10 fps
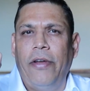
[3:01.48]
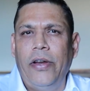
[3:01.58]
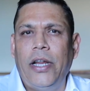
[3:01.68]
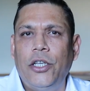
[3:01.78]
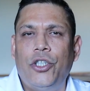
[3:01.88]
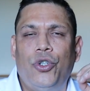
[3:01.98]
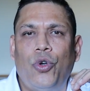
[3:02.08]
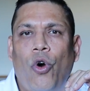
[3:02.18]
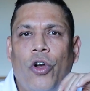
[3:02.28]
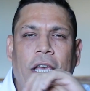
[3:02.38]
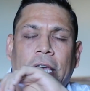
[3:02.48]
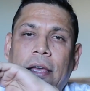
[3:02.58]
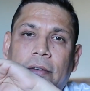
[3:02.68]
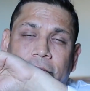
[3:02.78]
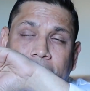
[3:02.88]
very nice
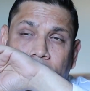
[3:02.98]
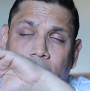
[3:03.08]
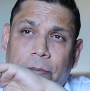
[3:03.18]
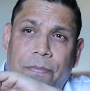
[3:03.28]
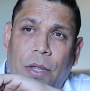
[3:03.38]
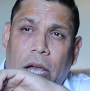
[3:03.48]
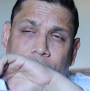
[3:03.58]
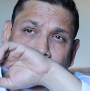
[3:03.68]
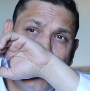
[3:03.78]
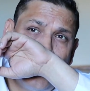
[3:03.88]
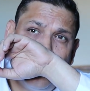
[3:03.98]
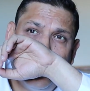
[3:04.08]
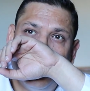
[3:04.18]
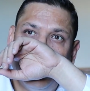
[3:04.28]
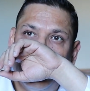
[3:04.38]
chalky um, iris.
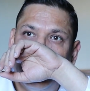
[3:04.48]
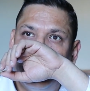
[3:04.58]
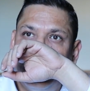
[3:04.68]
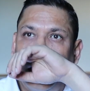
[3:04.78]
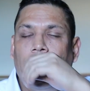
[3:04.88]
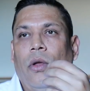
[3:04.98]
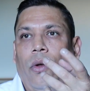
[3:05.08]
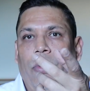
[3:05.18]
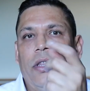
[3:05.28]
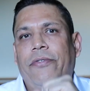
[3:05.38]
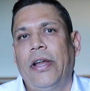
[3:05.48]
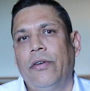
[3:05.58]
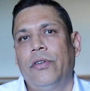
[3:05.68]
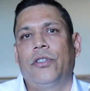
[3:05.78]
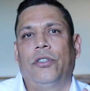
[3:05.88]
When the
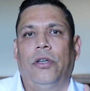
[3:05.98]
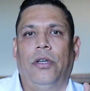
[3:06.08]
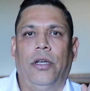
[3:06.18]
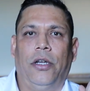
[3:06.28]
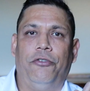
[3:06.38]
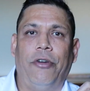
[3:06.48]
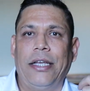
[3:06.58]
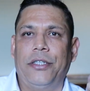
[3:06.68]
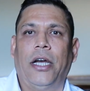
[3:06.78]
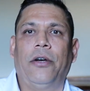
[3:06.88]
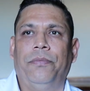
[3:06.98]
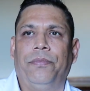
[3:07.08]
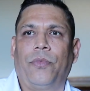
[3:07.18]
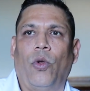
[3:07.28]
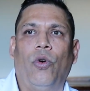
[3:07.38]
fragrance uh, dries down,
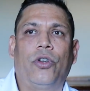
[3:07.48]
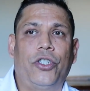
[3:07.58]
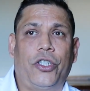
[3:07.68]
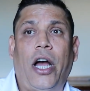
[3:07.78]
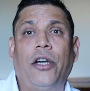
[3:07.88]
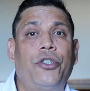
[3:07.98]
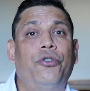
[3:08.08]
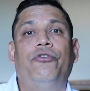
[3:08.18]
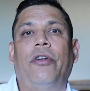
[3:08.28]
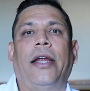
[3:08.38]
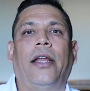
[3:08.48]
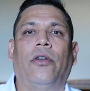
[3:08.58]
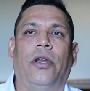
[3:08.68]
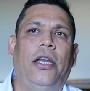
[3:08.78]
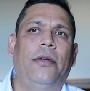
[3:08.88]
or starts to dry
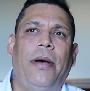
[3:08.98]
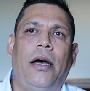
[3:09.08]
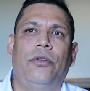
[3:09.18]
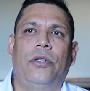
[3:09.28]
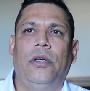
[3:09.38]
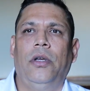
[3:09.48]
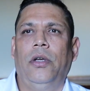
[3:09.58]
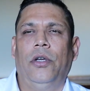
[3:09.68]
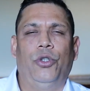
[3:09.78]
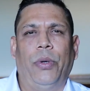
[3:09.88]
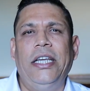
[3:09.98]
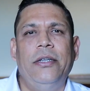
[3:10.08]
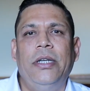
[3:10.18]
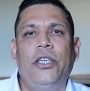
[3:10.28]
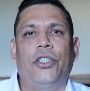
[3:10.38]
down. In about
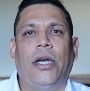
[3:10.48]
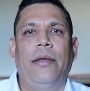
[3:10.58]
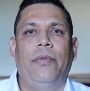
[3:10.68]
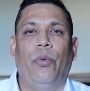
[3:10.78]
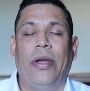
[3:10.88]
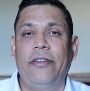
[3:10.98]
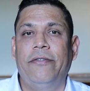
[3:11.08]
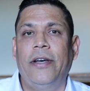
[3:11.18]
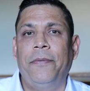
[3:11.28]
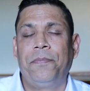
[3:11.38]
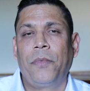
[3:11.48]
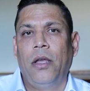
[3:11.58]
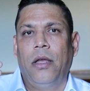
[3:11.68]
20 minutes time, the vetiver